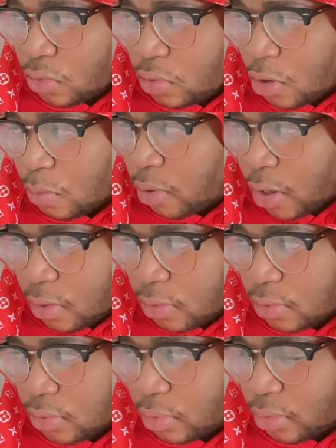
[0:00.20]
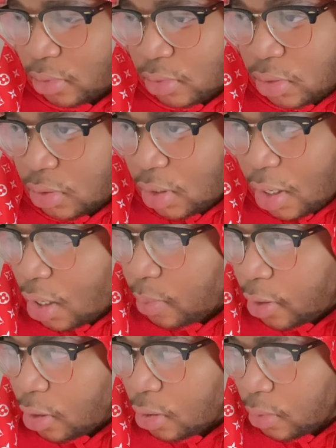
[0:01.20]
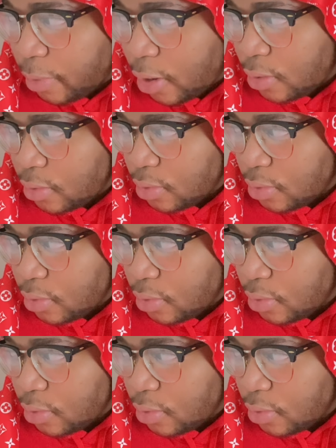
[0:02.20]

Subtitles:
Yo, bro, just calm down, bro.